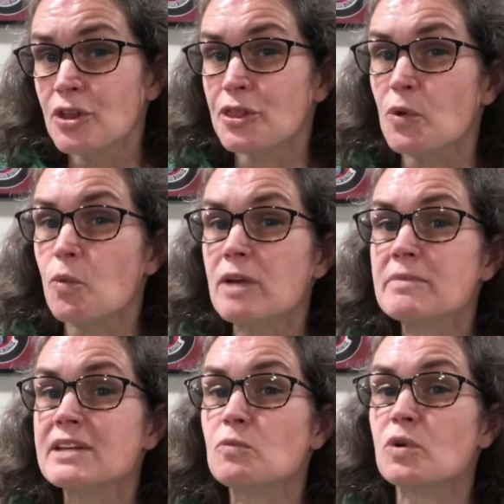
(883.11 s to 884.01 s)
the
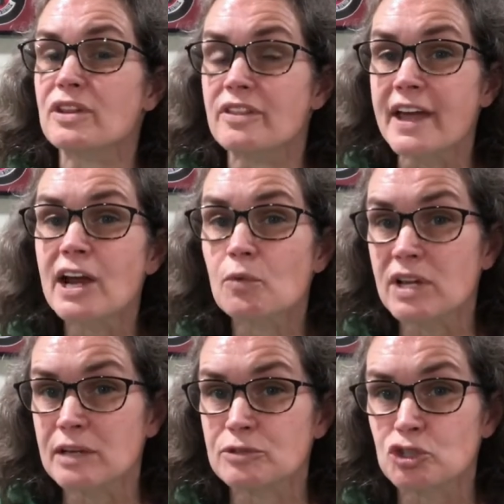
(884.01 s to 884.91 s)
women were there when
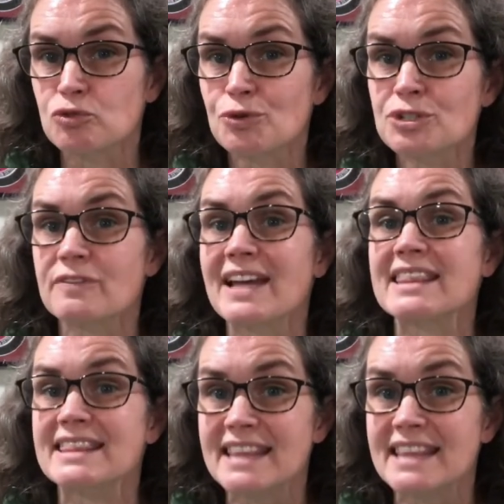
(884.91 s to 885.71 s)
he was crucified.